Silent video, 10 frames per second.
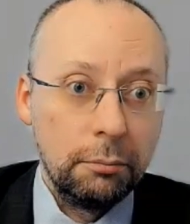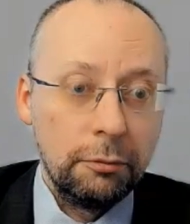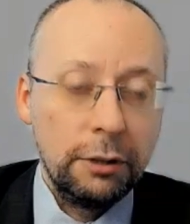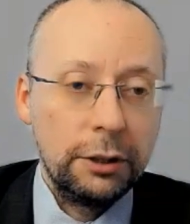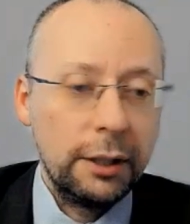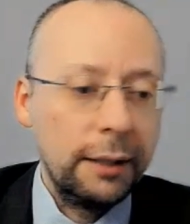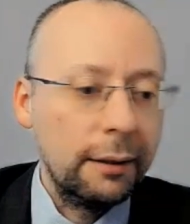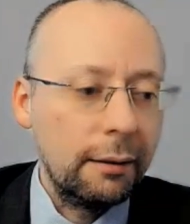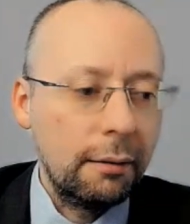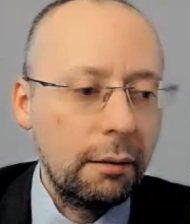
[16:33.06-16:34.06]
They
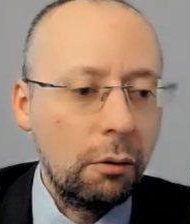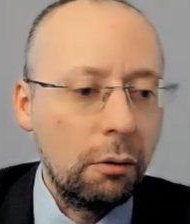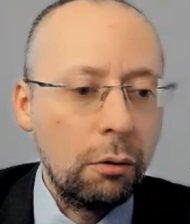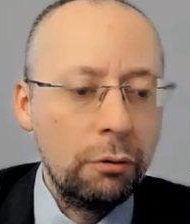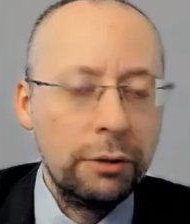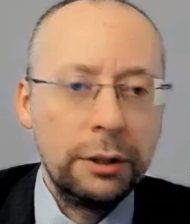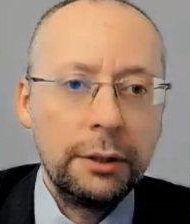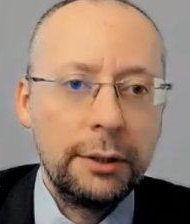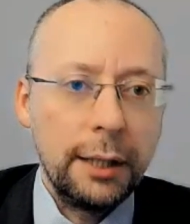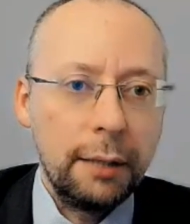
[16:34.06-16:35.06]
say all is
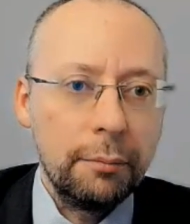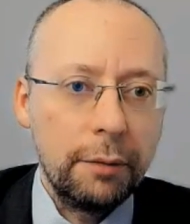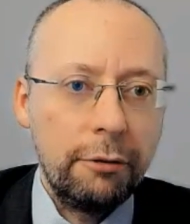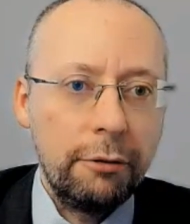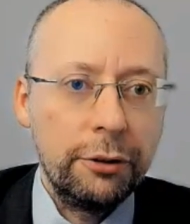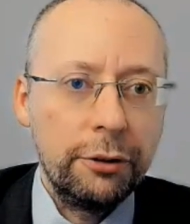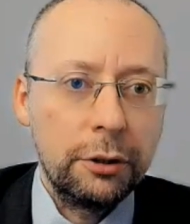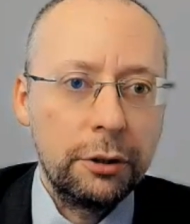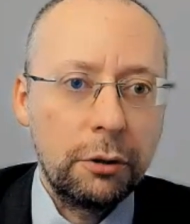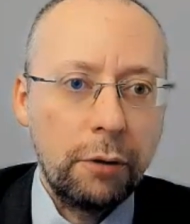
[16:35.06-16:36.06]
the same. Everything
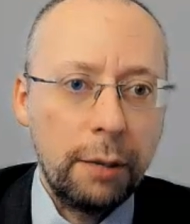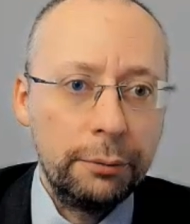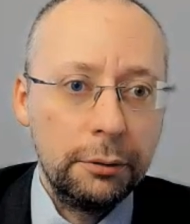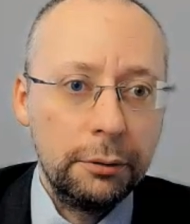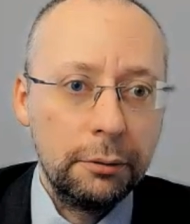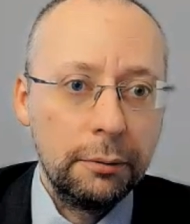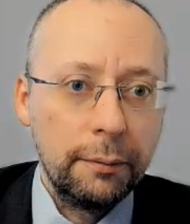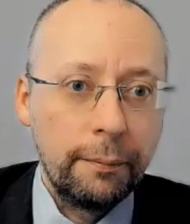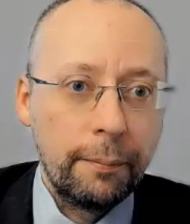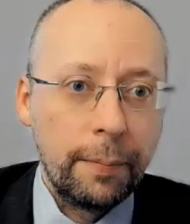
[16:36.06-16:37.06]
is corrupt.
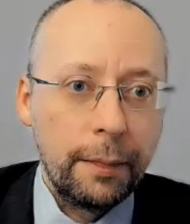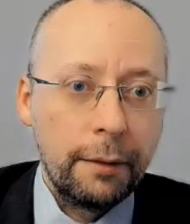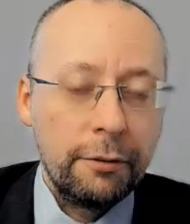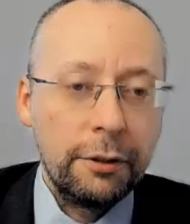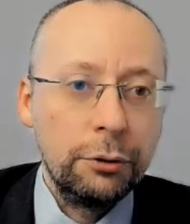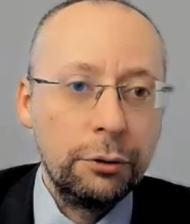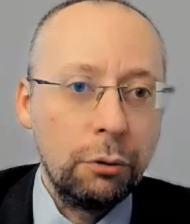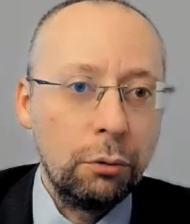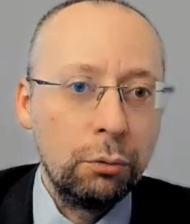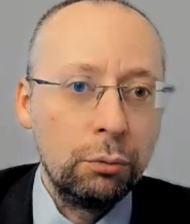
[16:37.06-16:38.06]
There is
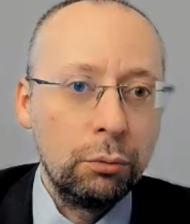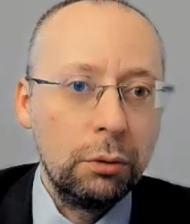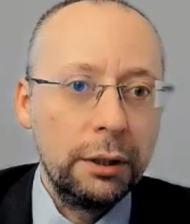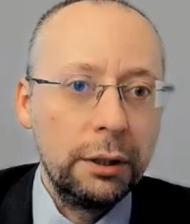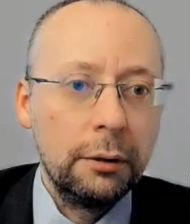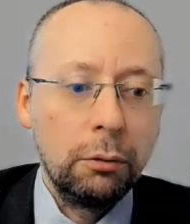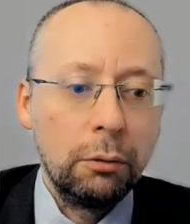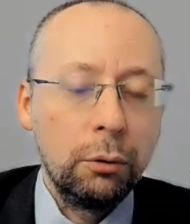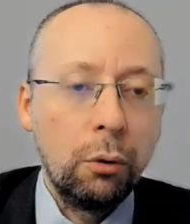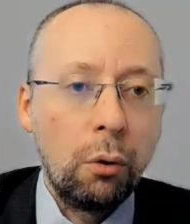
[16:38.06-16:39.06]
no
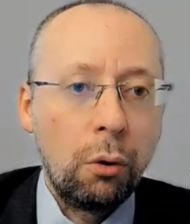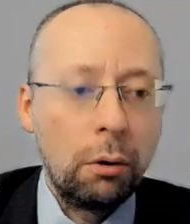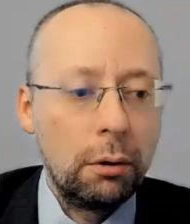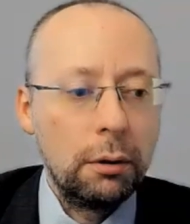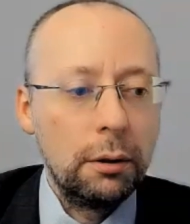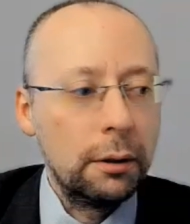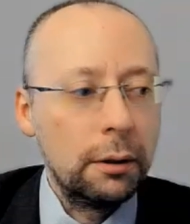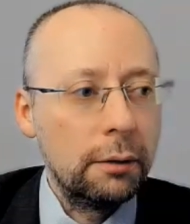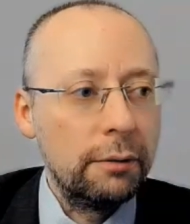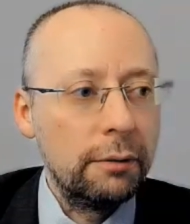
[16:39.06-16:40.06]
legal law
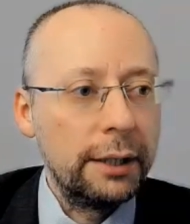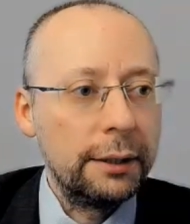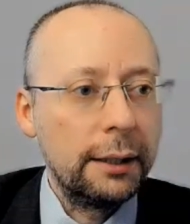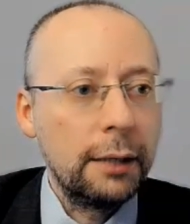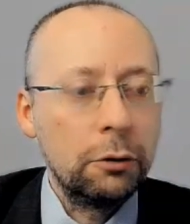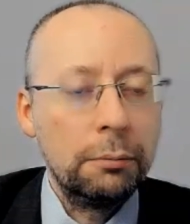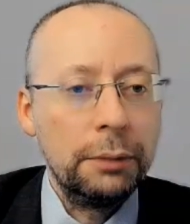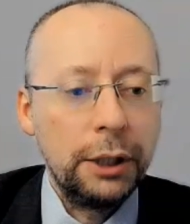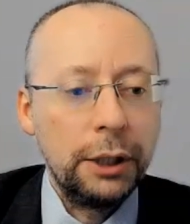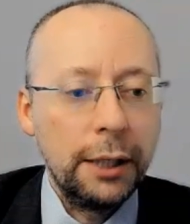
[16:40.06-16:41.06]
that cannot
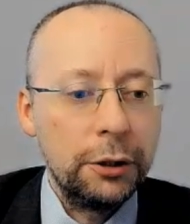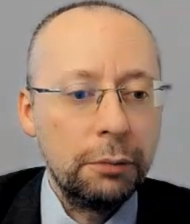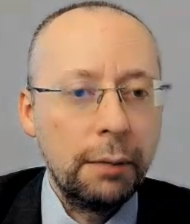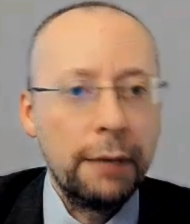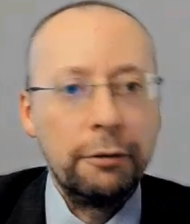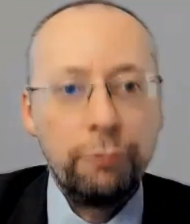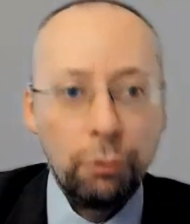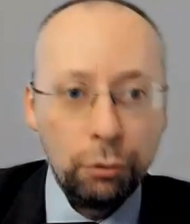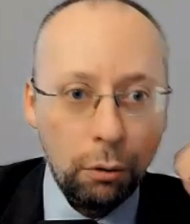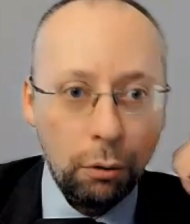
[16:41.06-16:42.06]
be changed by a
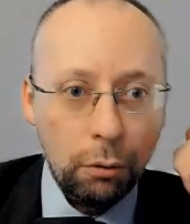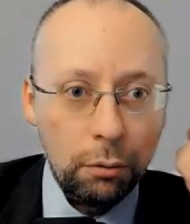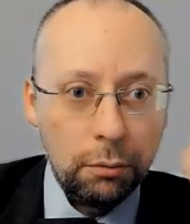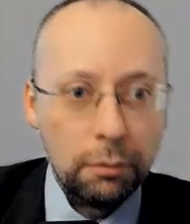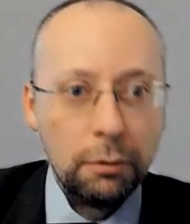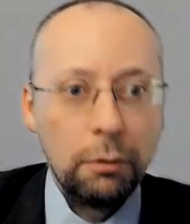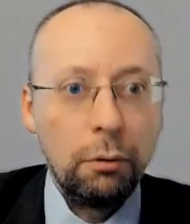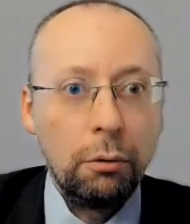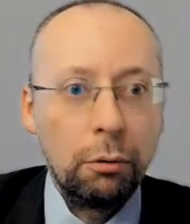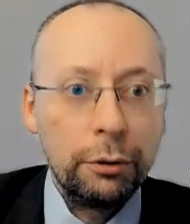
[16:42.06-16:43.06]
phone call,
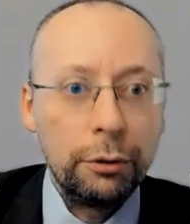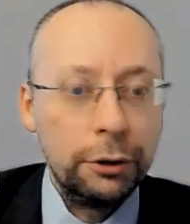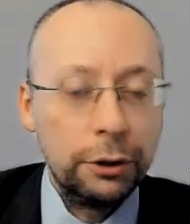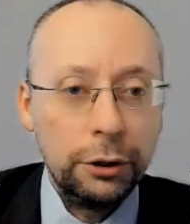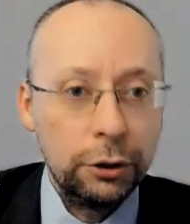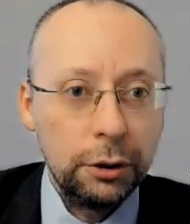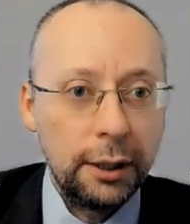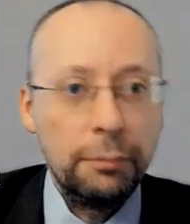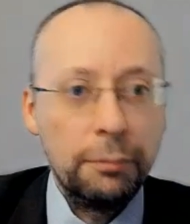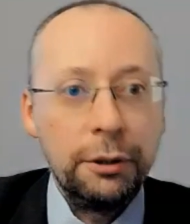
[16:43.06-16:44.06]
or court decision
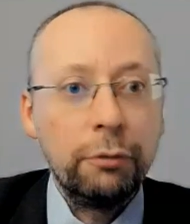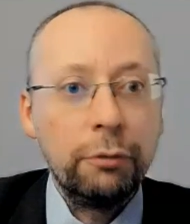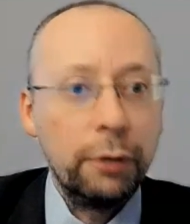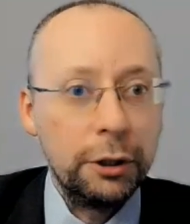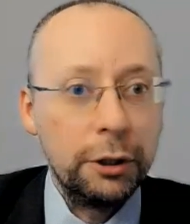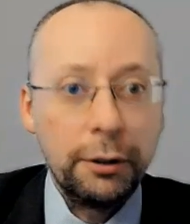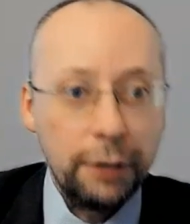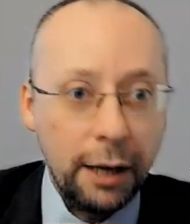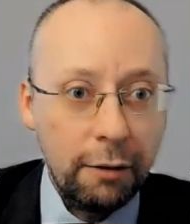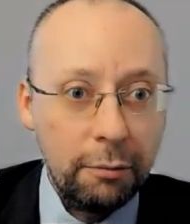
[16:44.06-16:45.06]
can be influenced by the
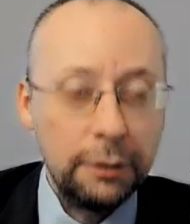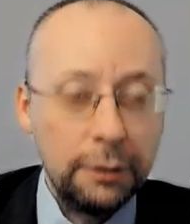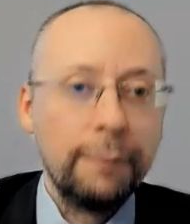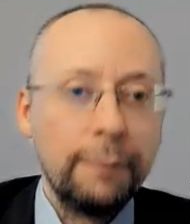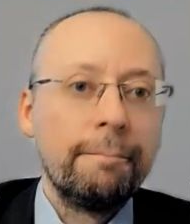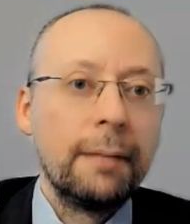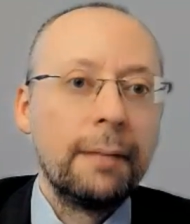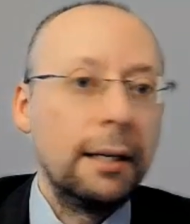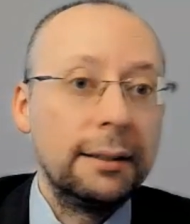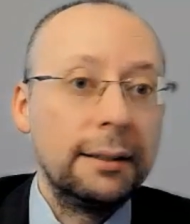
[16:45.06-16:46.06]
government.
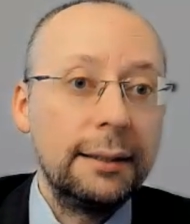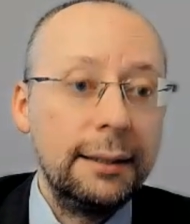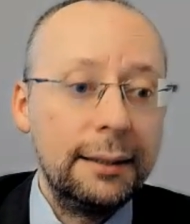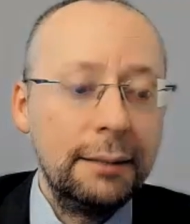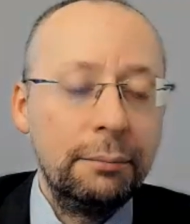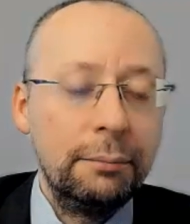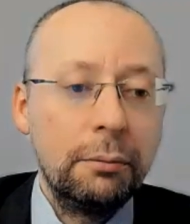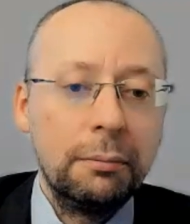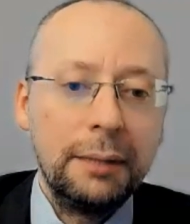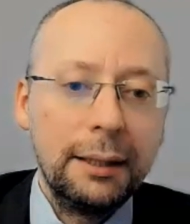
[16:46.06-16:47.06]
And it's easy
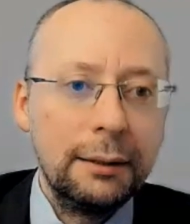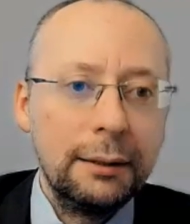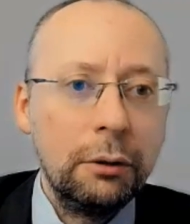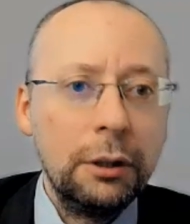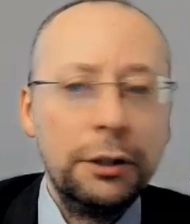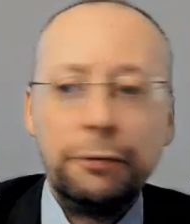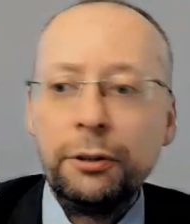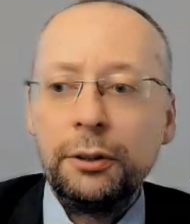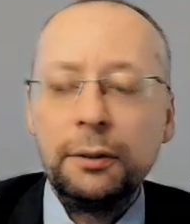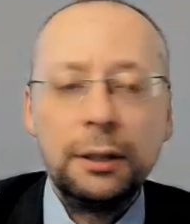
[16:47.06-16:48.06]
because the only
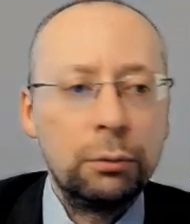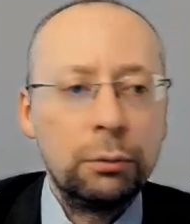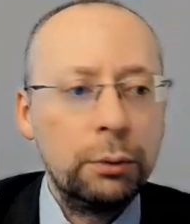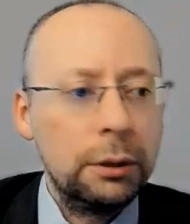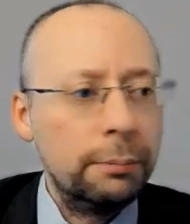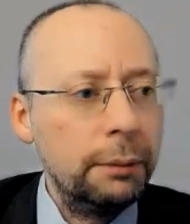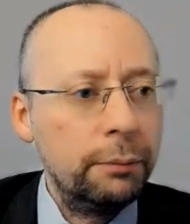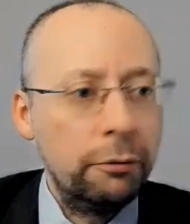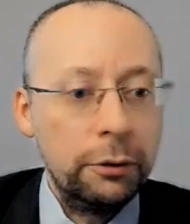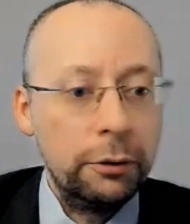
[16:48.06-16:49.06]
difference is the Swiss
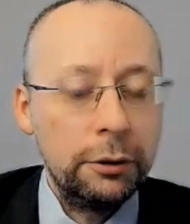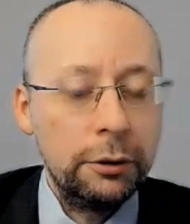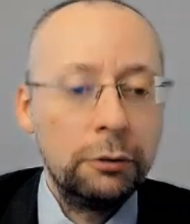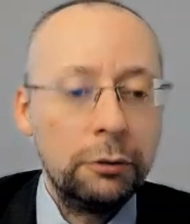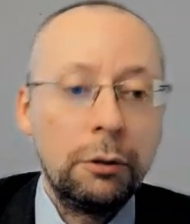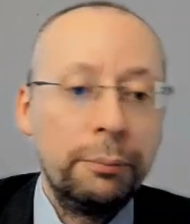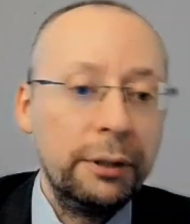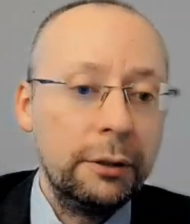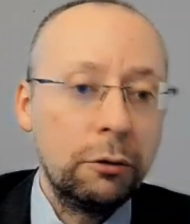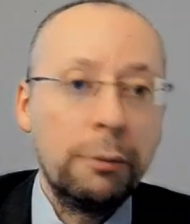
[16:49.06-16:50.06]
people, for instance,
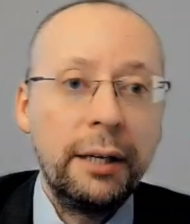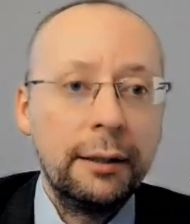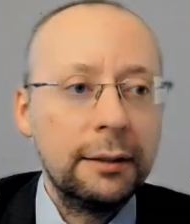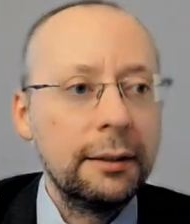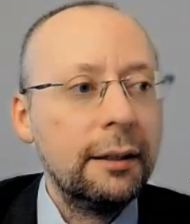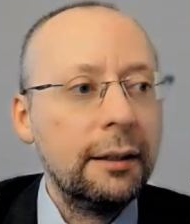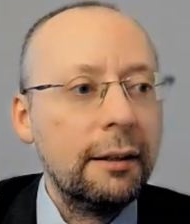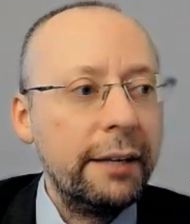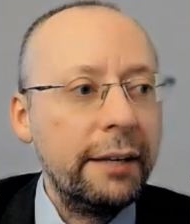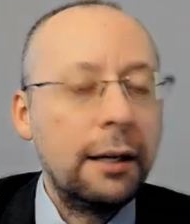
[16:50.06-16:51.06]
Europeans or Americans,
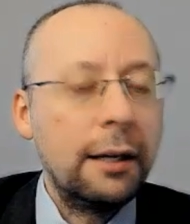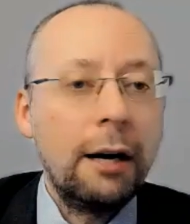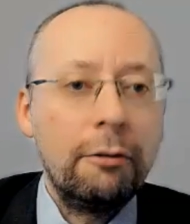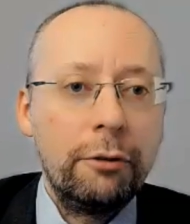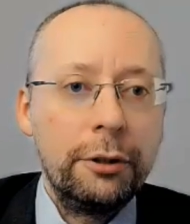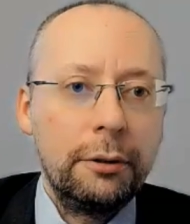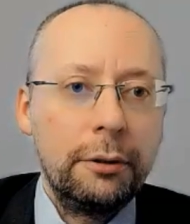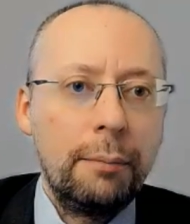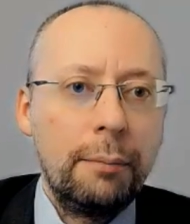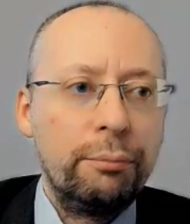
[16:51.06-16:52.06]
they cover it
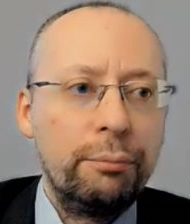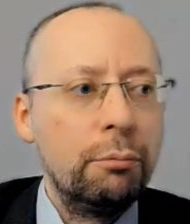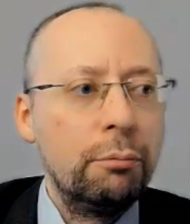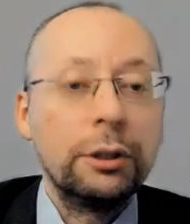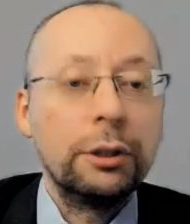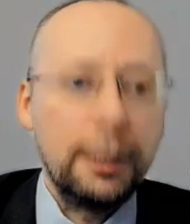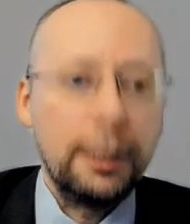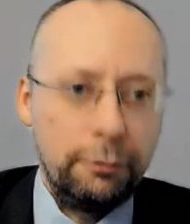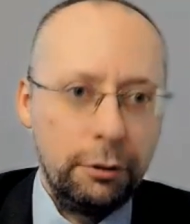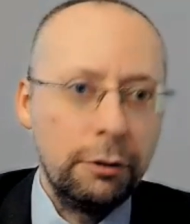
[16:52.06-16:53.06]
up more
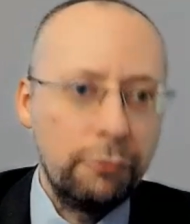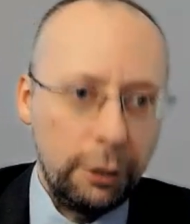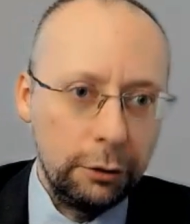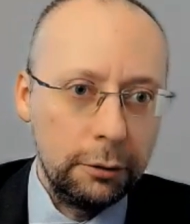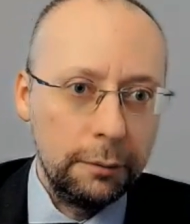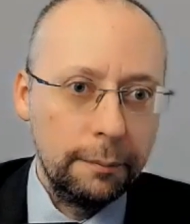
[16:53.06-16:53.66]
successfully than Russians.